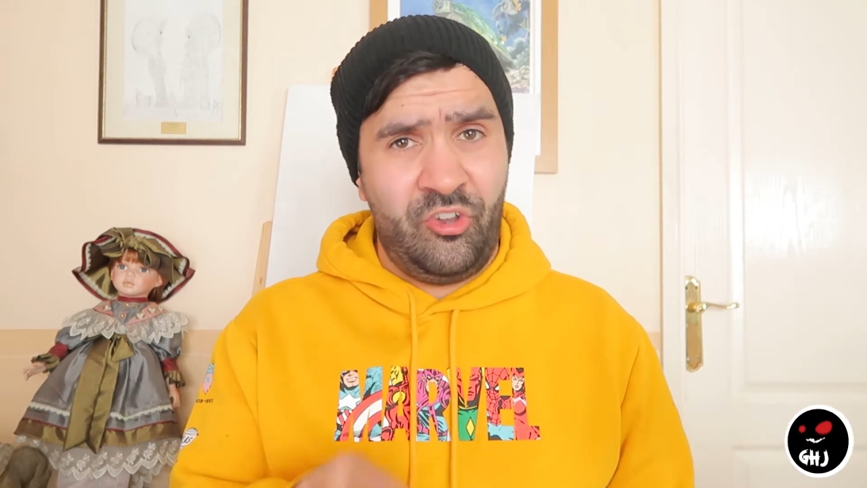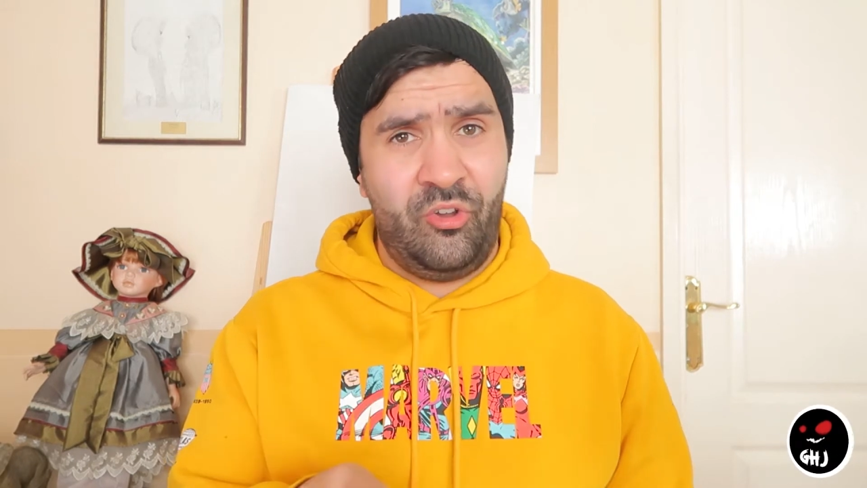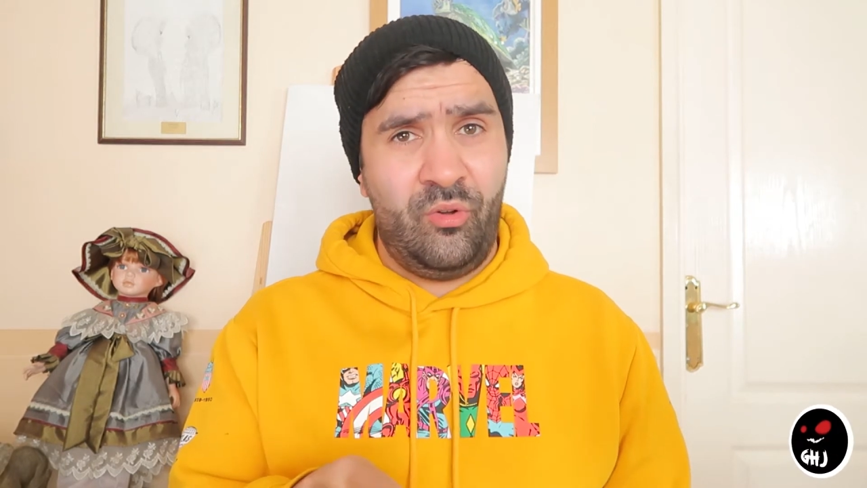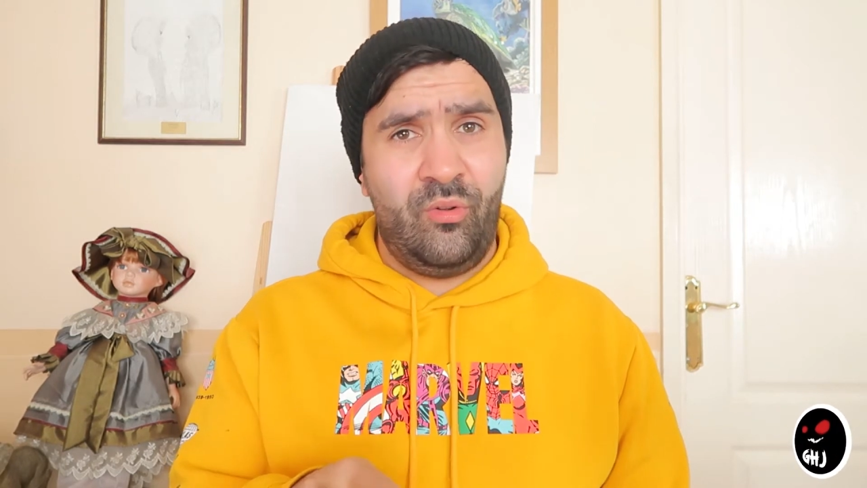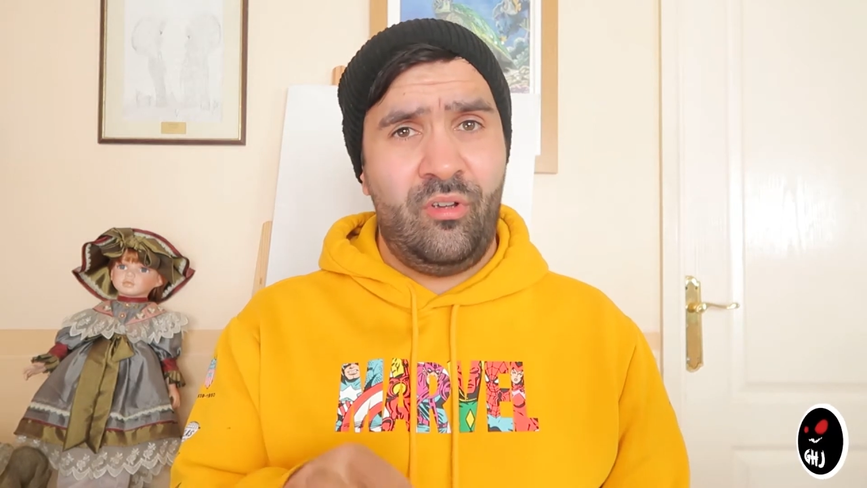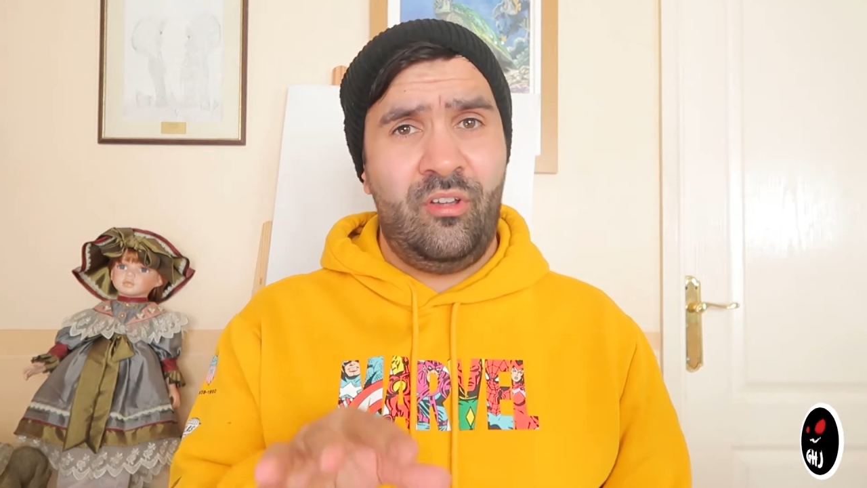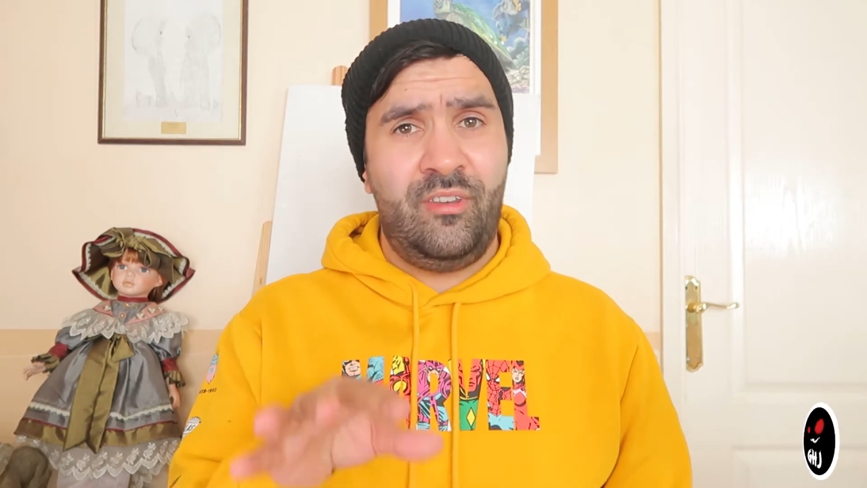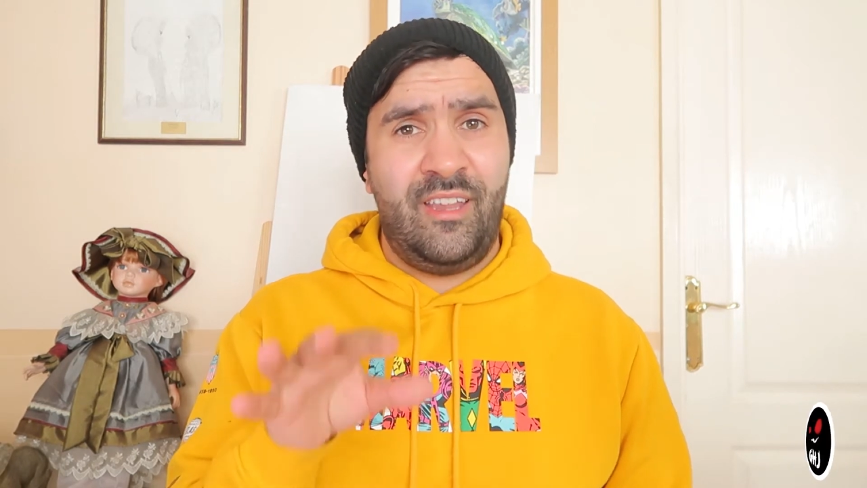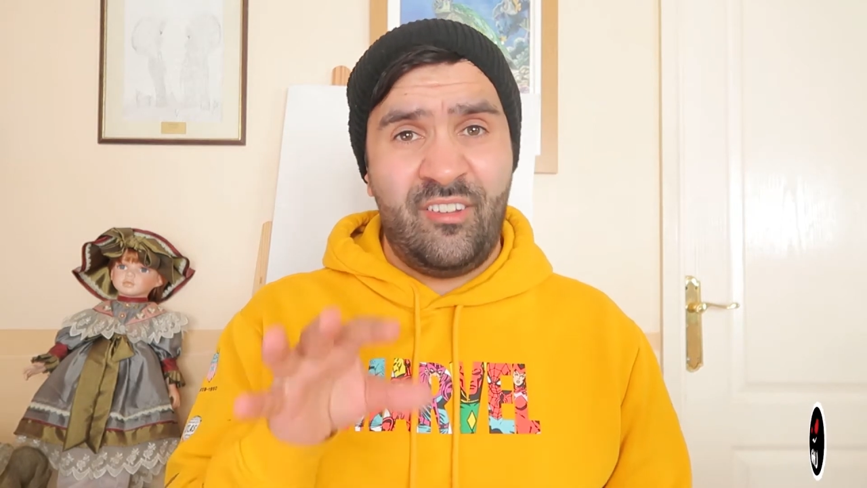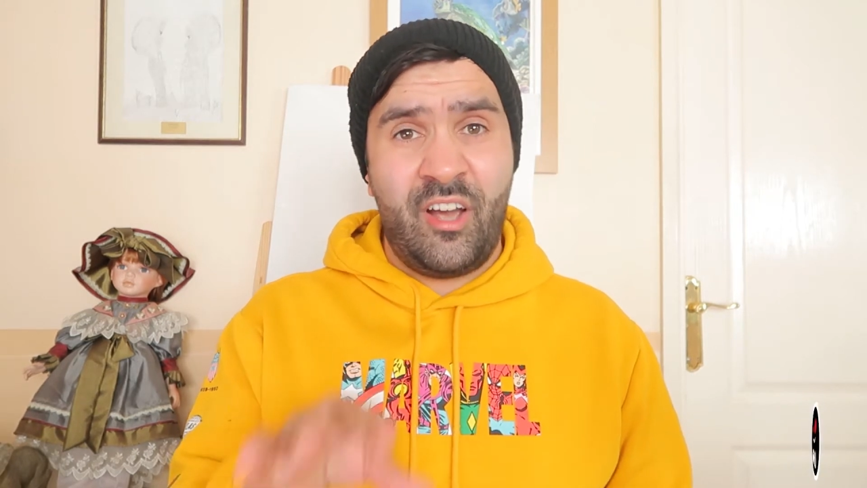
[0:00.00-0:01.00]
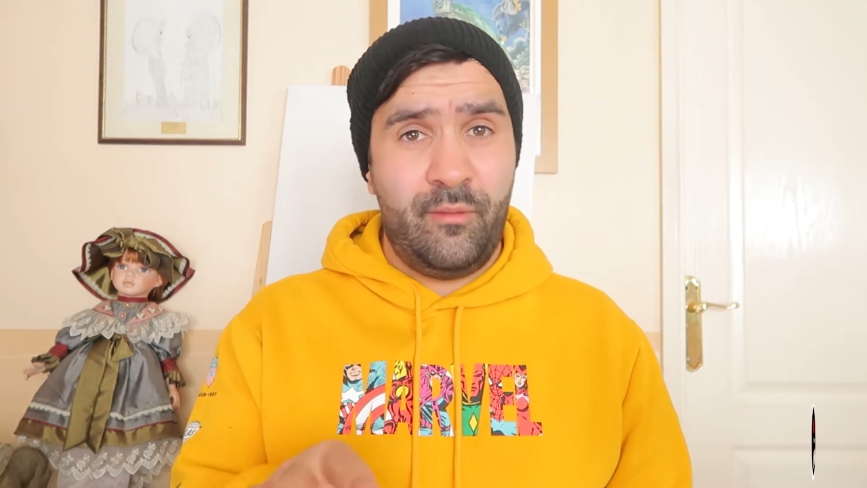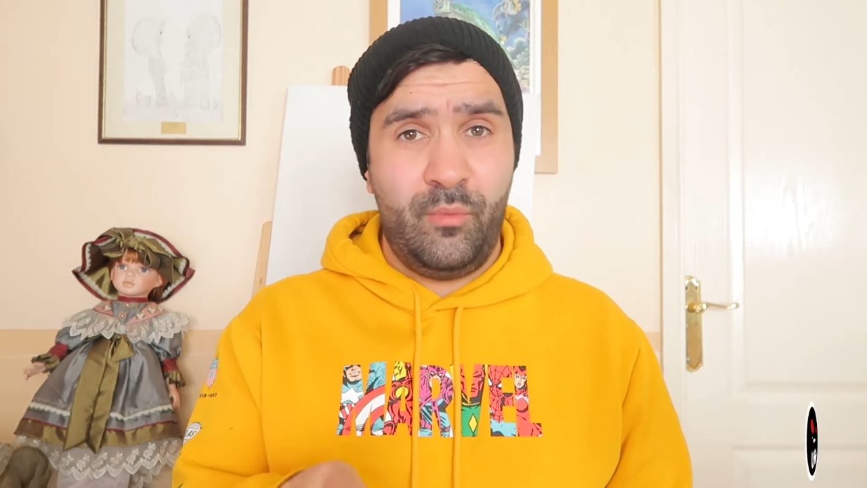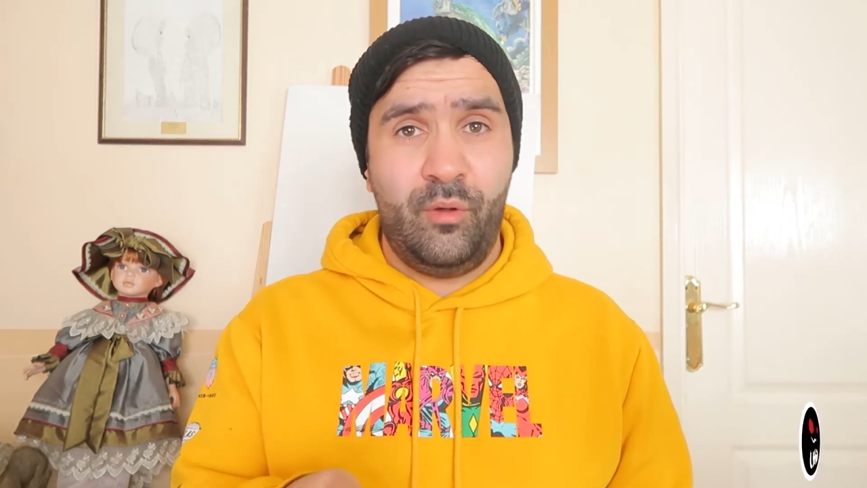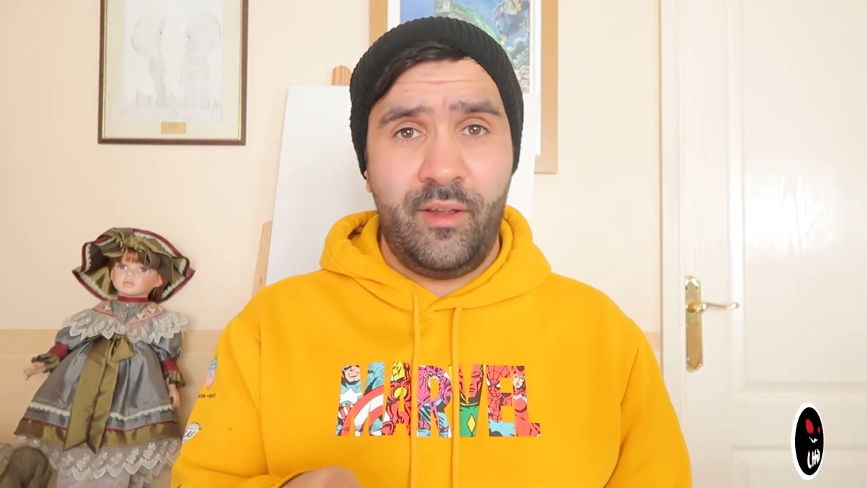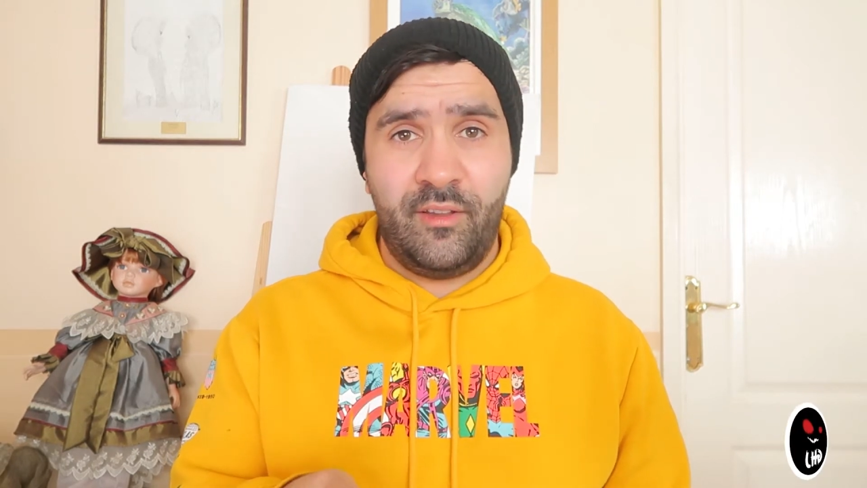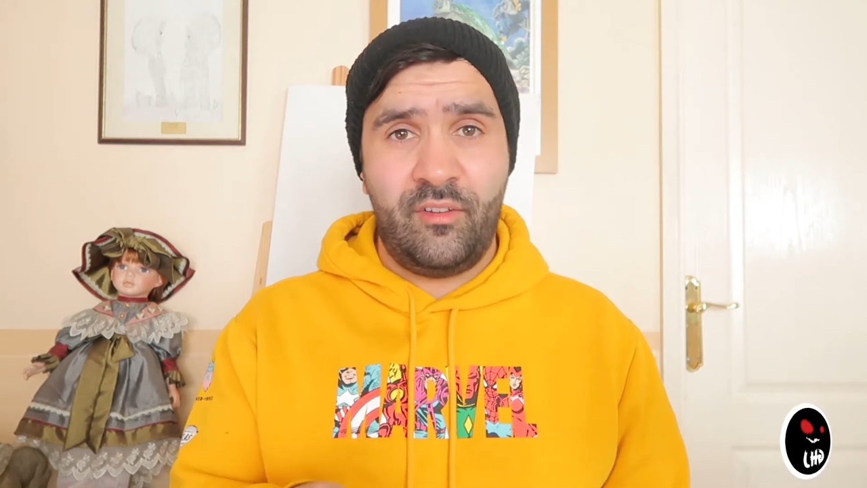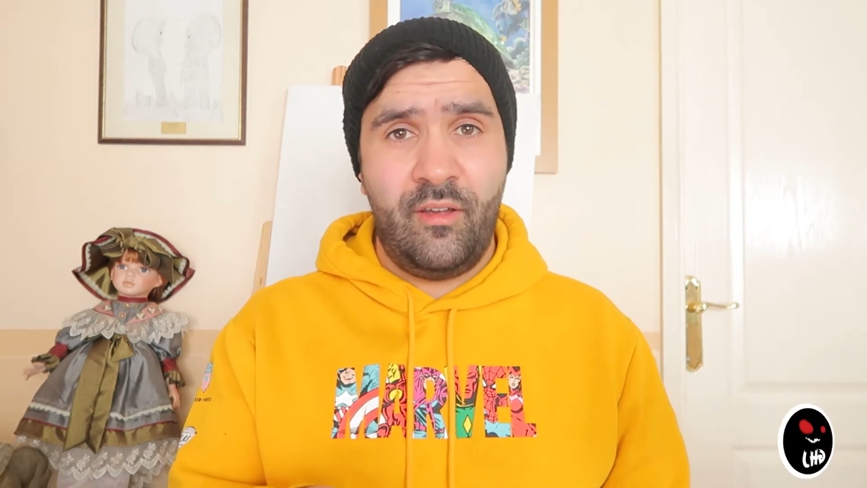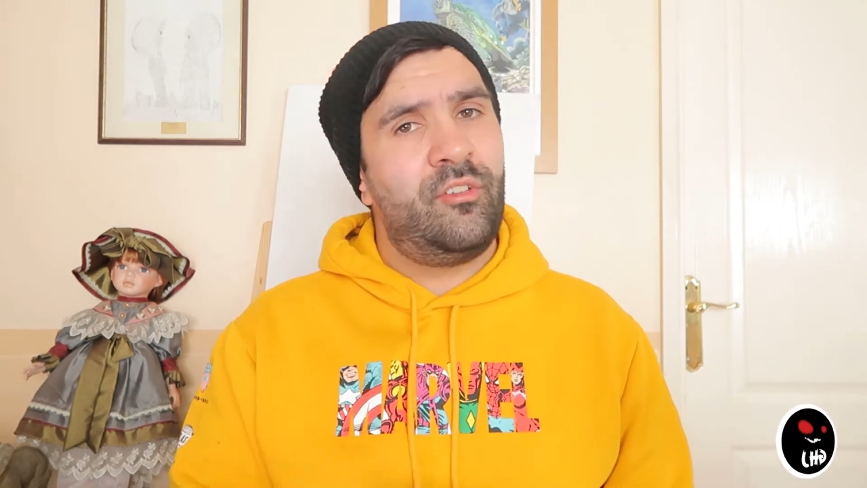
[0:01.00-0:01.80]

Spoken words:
do these kind of movies.